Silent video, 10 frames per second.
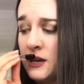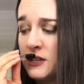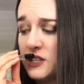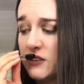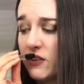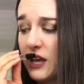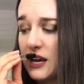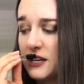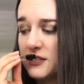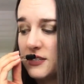So it definitely
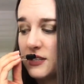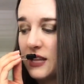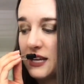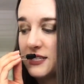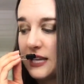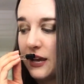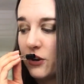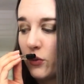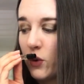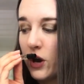has that
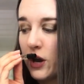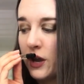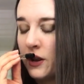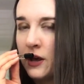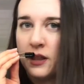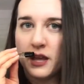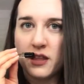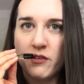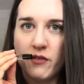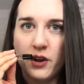sandalwood, like
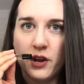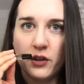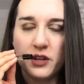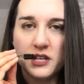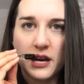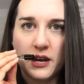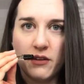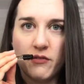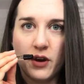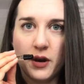the vanilla to kind
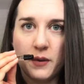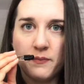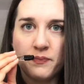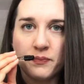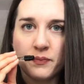of, I